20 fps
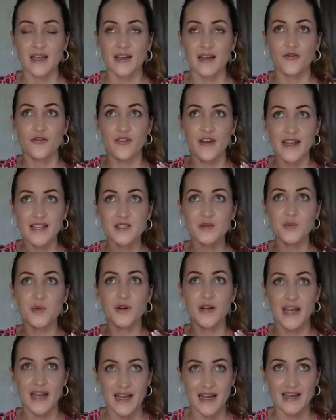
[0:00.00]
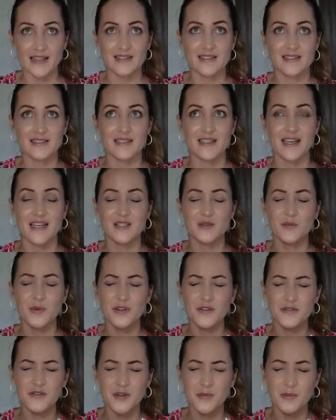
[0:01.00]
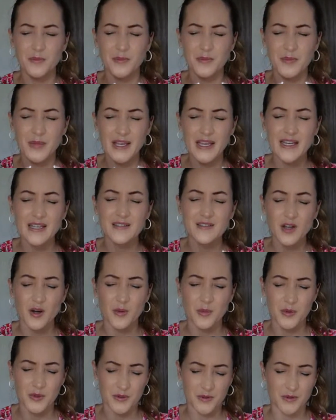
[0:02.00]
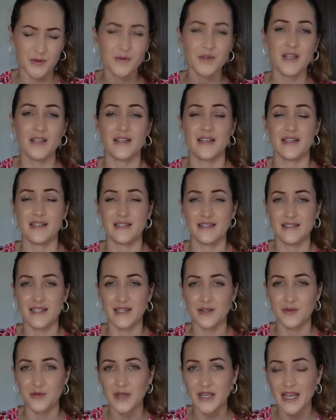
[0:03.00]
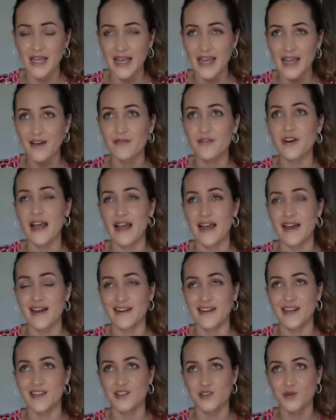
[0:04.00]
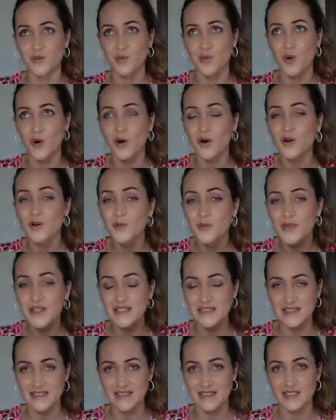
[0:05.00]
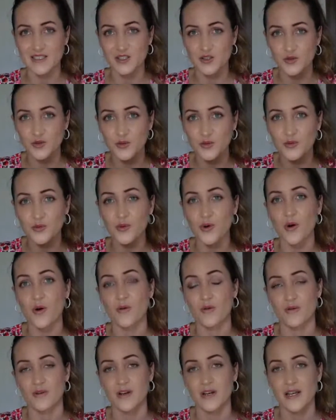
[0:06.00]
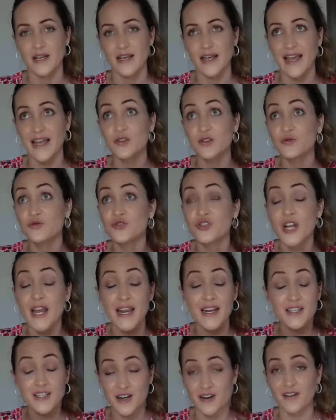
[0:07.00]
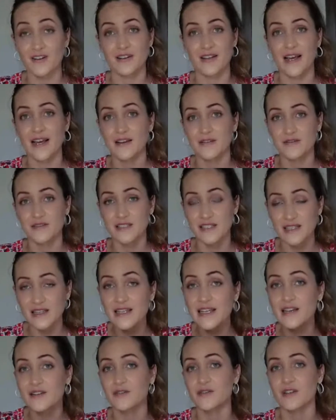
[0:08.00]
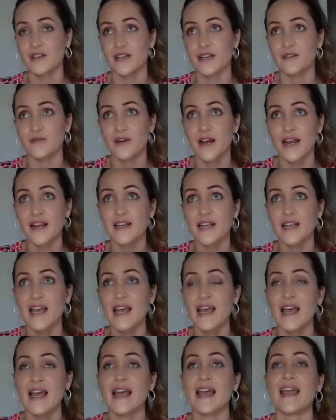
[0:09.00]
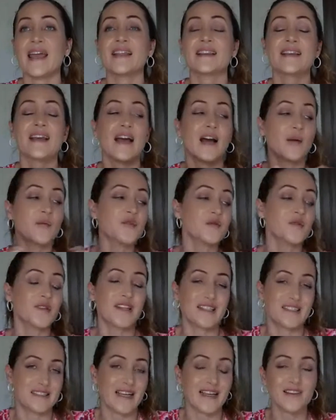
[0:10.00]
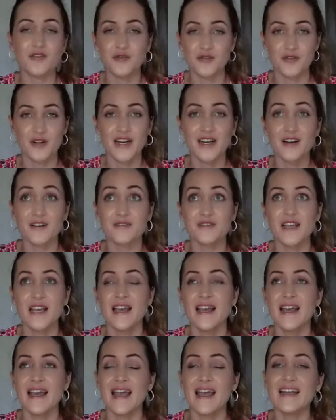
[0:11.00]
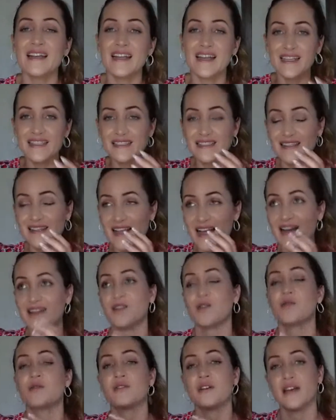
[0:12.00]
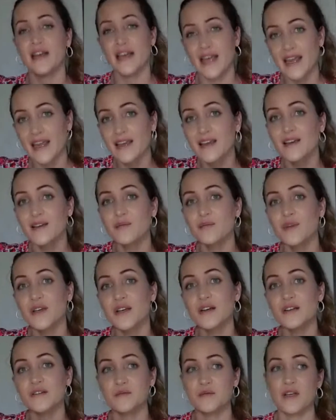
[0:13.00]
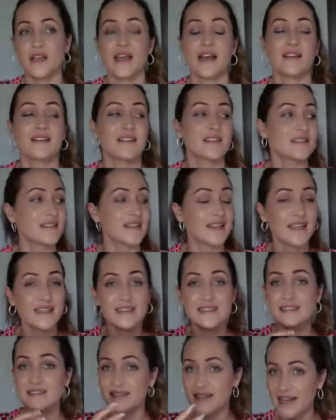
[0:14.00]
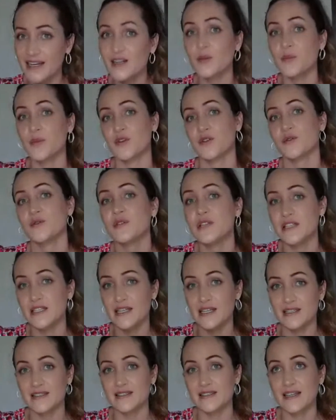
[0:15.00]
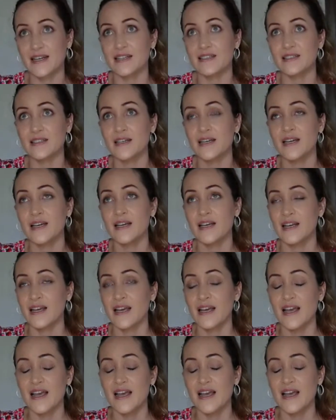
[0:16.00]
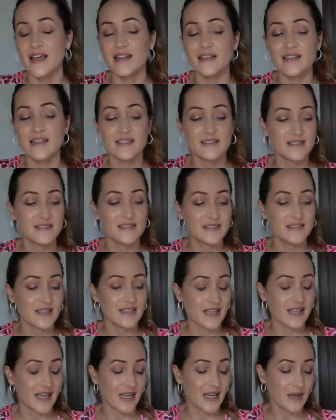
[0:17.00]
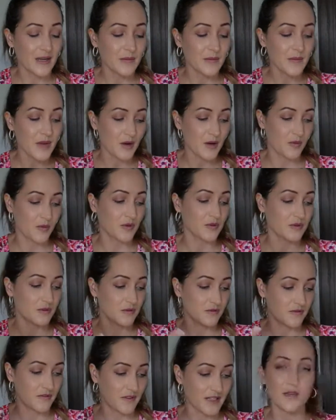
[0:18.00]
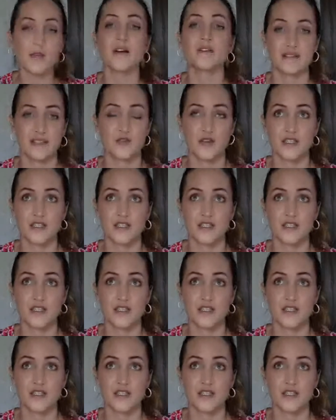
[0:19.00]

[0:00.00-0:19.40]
Facebook ads is one of the biggest opportunities that we ever had as small businesses to grow and to change our lives, literally, right? It comes with a set of trade-offs. And isn't that okay? Because we get this insane opportunity instead. And the same, I want to think about this situation.